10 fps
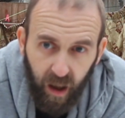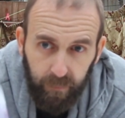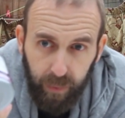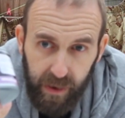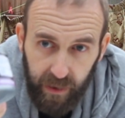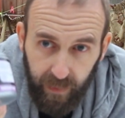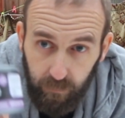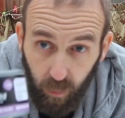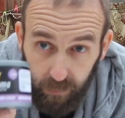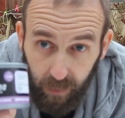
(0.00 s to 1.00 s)
I'll put you
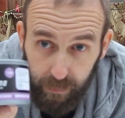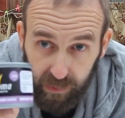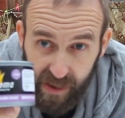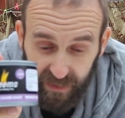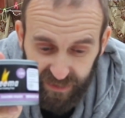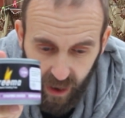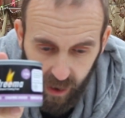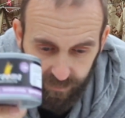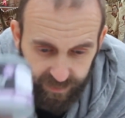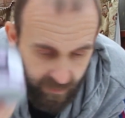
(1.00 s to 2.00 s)
in one of my Prima
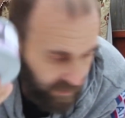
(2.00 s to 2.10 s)
stoves,